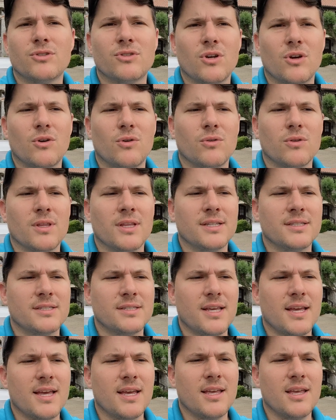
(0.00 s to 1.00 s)
So let's
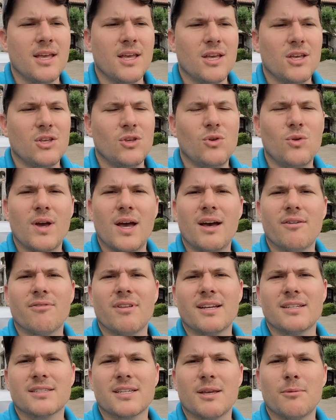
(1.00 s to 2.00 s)
say you have
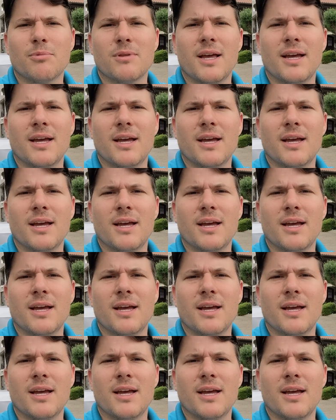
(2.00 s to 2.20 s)
landscape